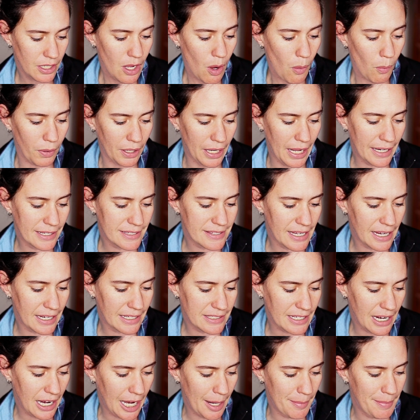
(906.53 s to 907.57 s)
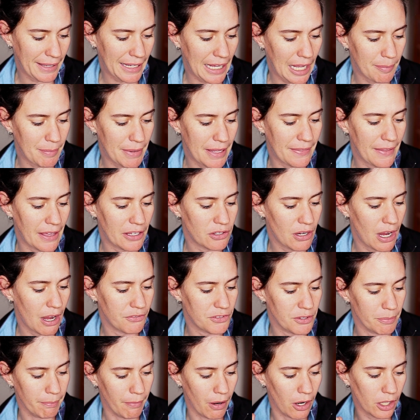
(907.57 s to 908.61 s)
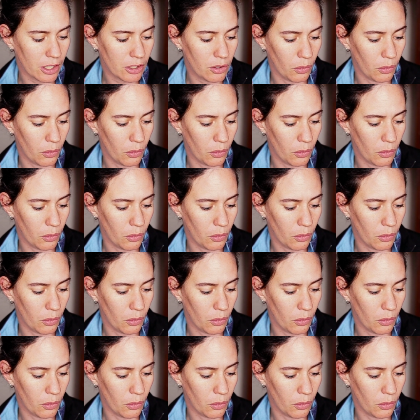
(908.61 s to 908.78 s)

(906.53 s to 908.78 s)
When I say timing, I mean that you have to mark